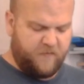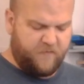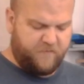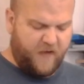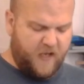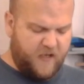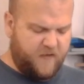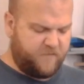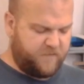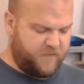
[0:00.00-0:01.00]

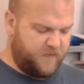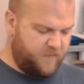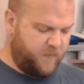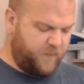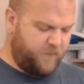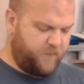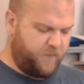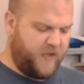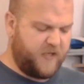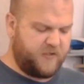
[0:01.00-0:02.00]
5
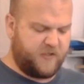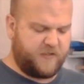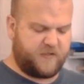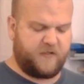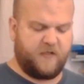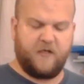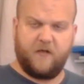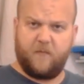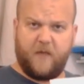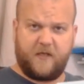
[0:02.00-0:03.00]
pages
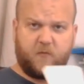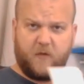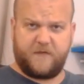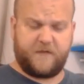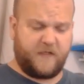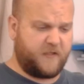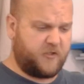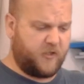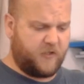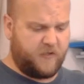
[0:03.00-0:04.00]
makes 1
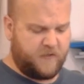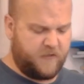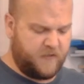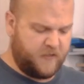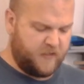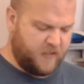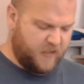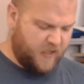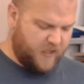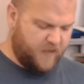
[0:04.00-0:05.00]
signature.
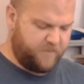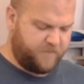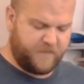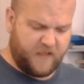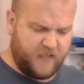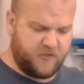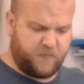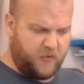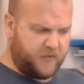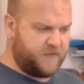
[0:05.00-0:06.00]
Each
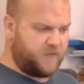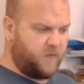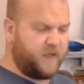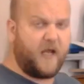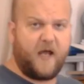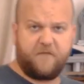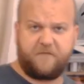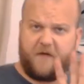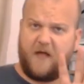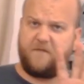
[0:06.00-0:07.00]
book is going to have
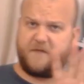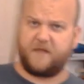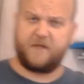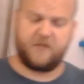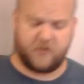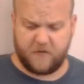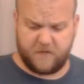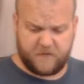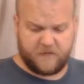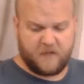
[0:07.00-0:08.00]
5
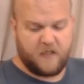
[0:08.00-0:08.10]
signatures.